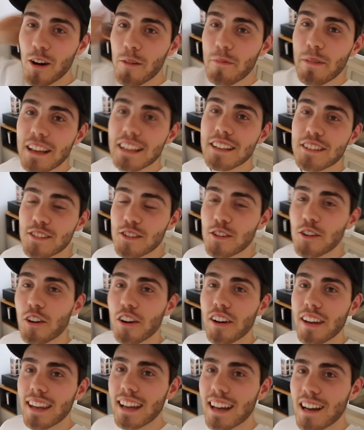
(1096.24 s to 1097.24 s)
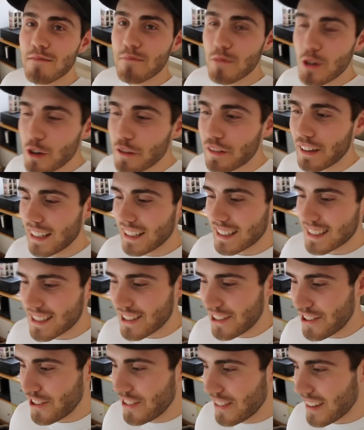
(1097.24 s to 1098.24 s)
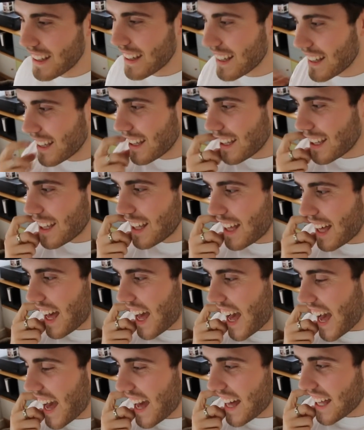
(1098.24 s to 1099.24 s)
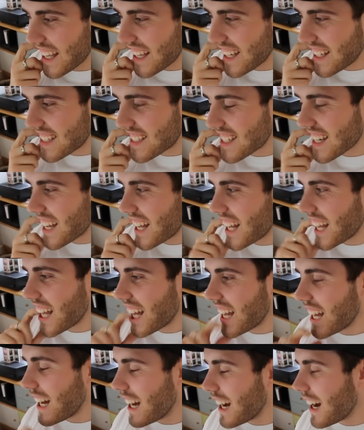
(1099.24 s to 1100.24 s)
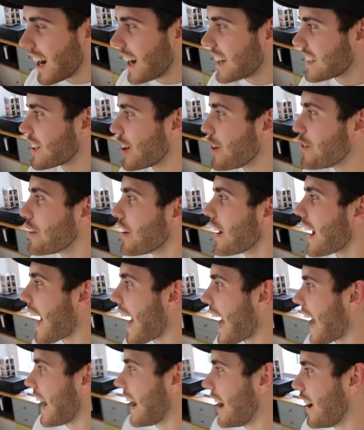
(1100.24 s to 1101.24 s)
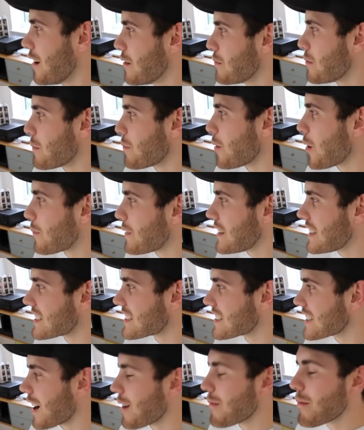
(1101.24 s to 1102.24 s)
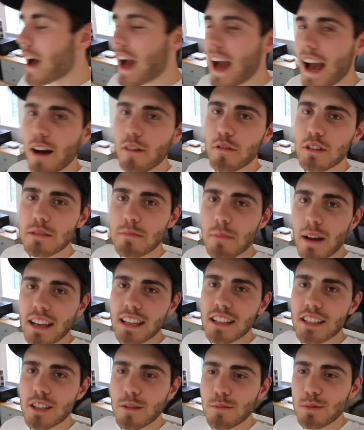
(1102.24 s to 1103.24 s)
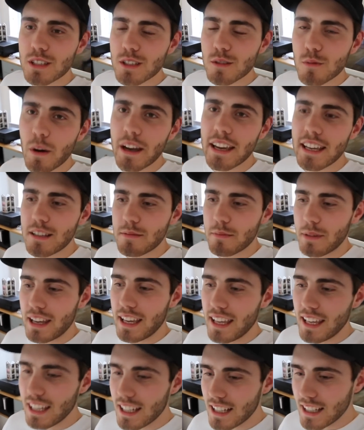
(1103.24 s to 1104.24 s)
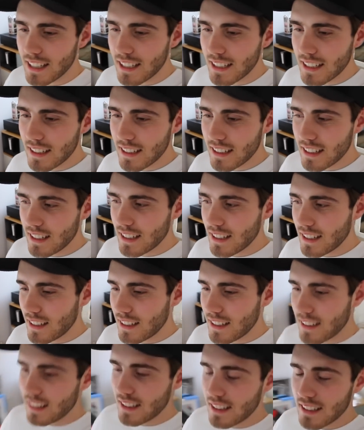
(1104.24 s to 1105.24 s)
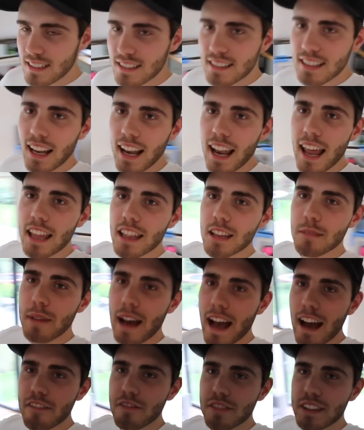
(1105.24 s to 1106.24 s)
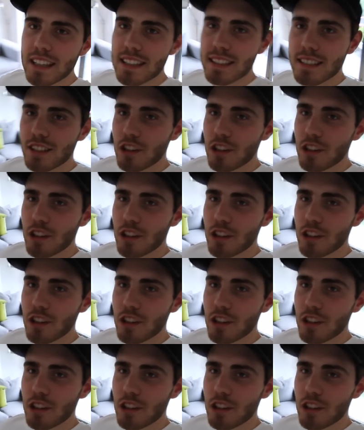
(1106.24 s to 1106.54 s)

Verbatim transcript: Poppy and Sean are moving soon, and I don't know how, but Poppy somehow has managed to persuade me to let them have this